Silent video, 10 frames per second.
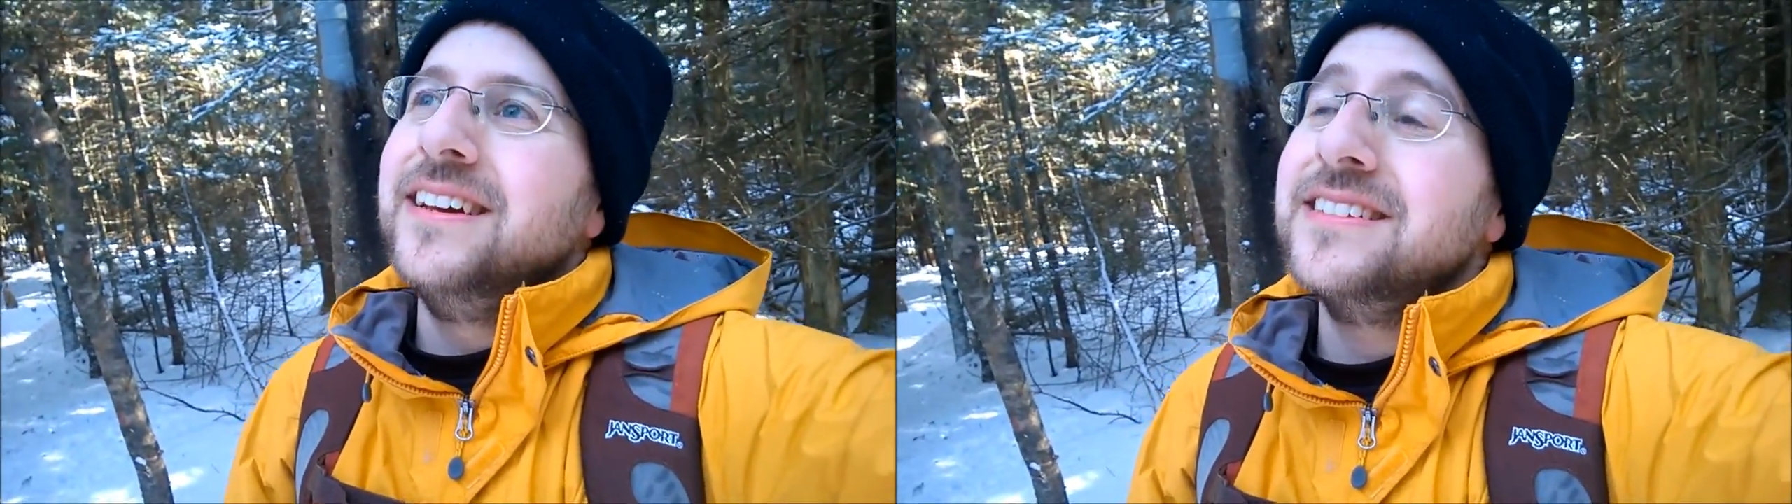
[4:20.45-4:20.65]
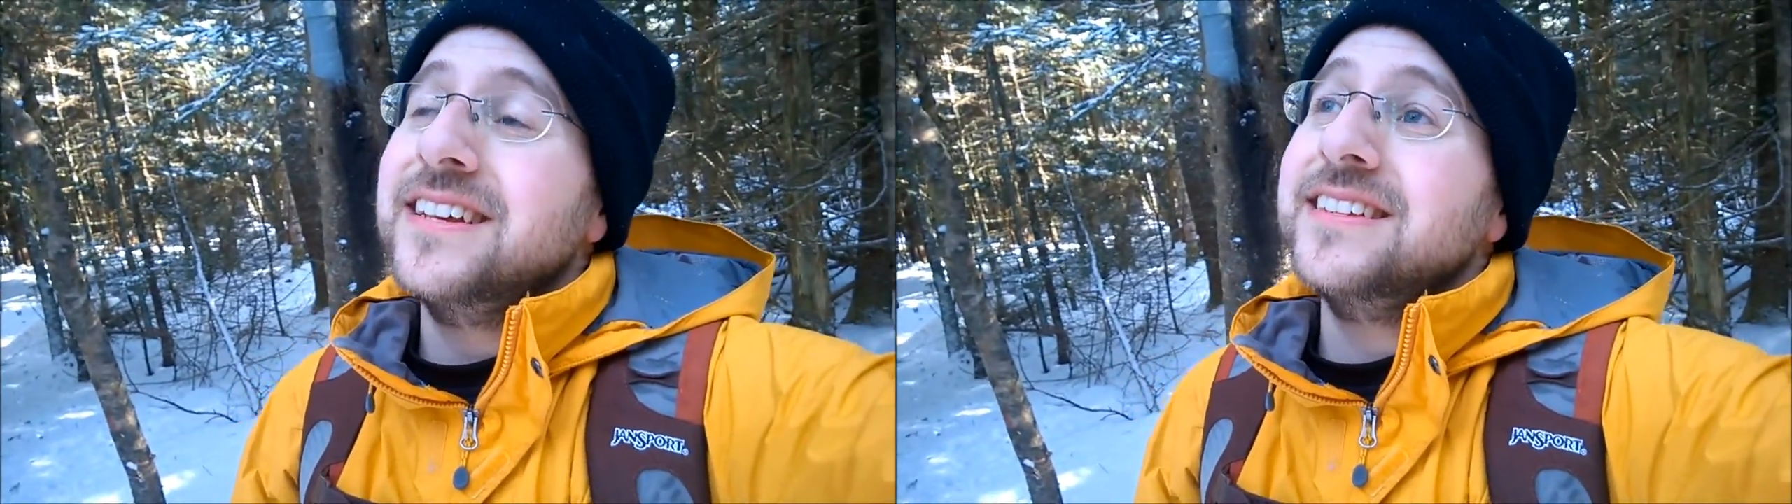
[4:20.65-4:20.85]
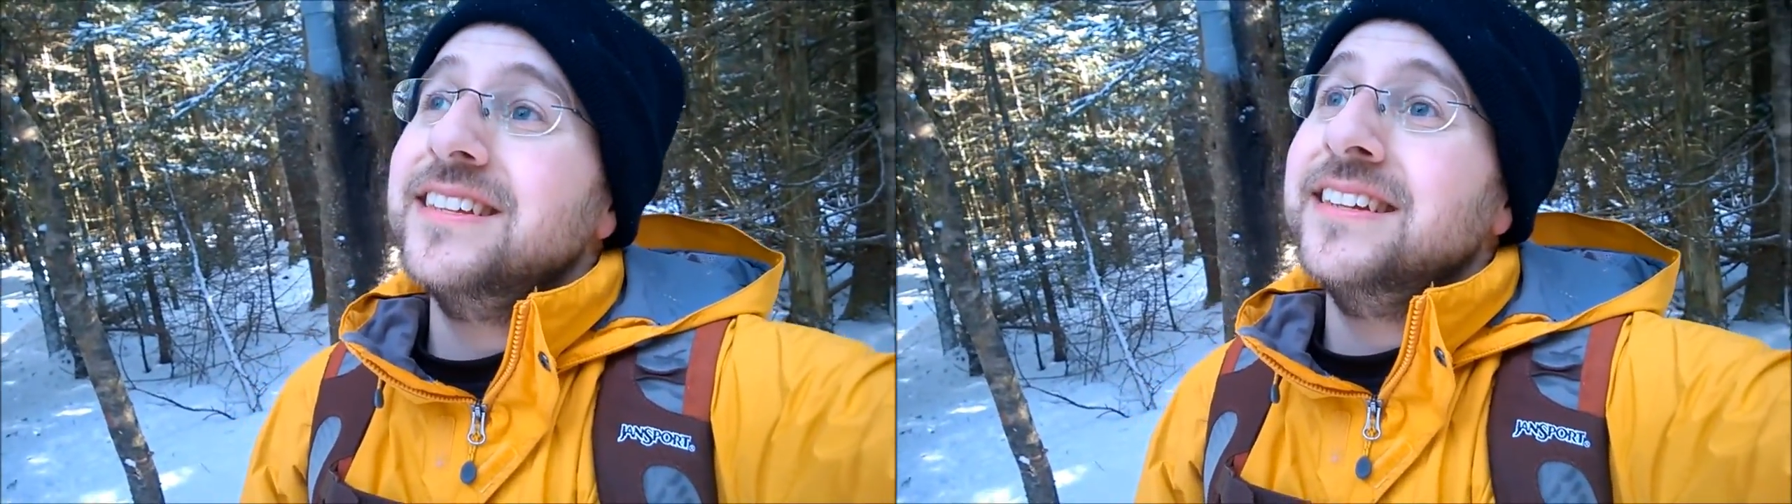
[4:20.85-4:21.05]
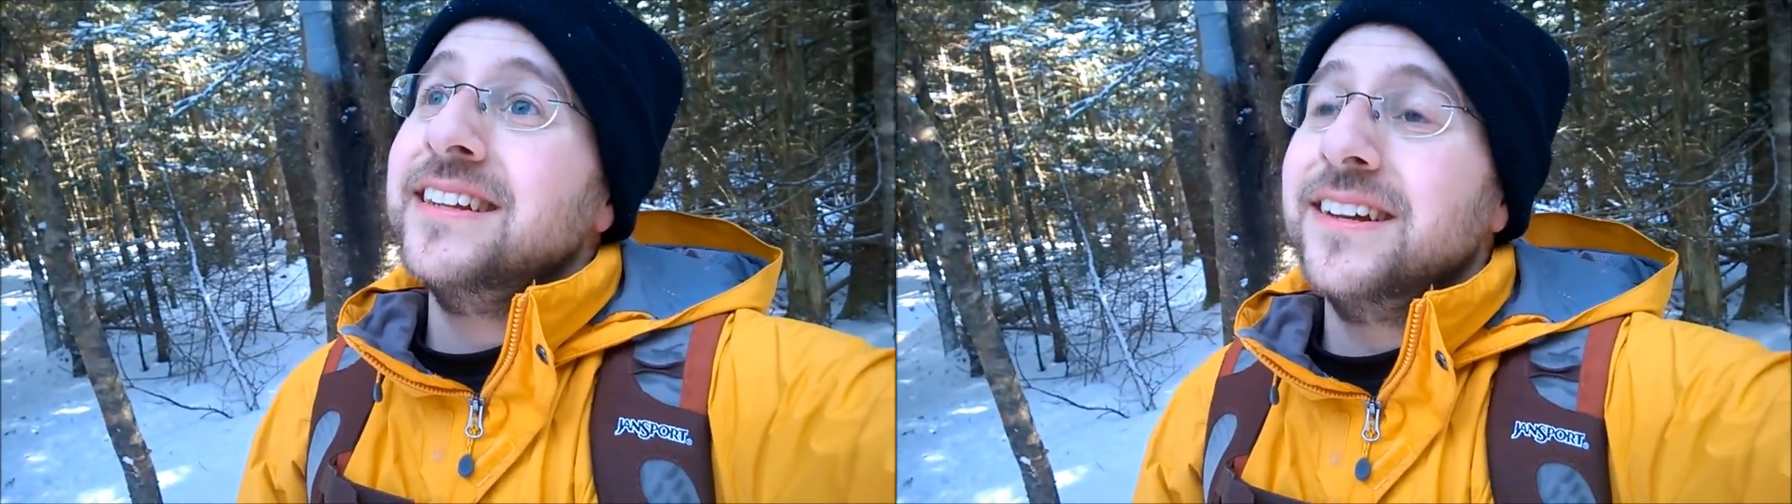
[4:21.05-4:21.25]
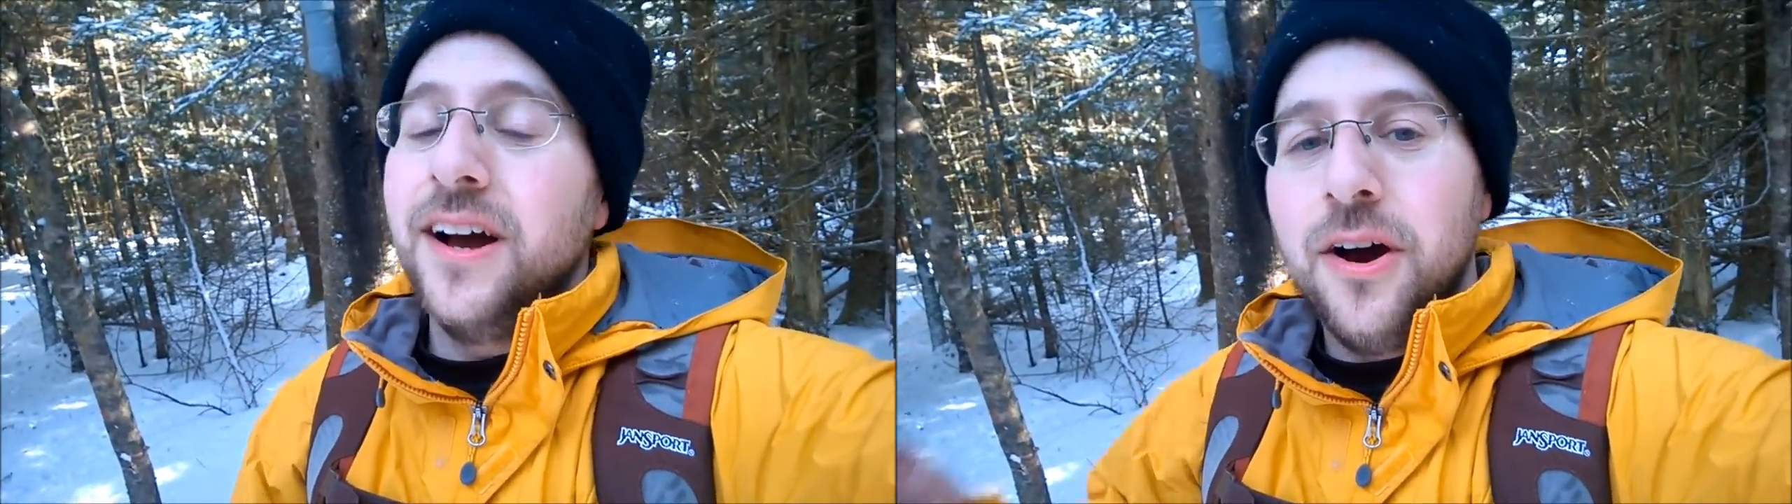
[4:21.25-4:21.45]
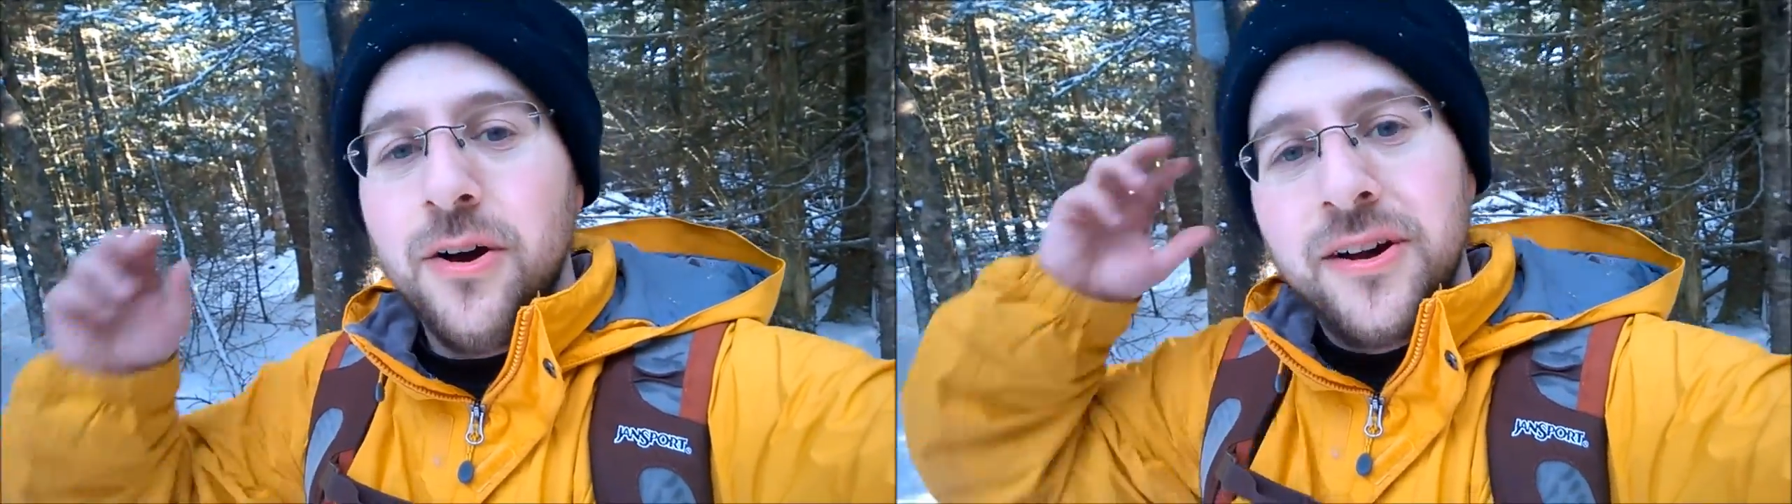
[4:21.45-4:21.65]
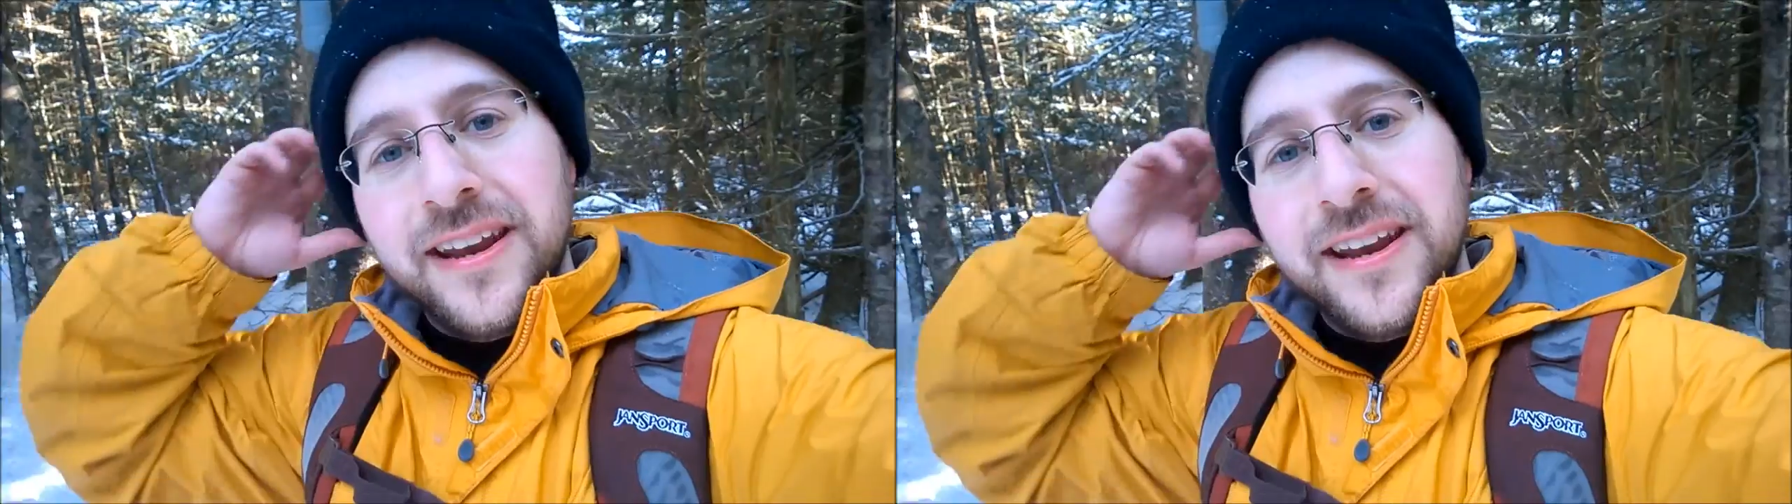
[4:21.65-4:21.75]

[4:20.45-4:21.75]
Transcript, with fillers: sixteen to go.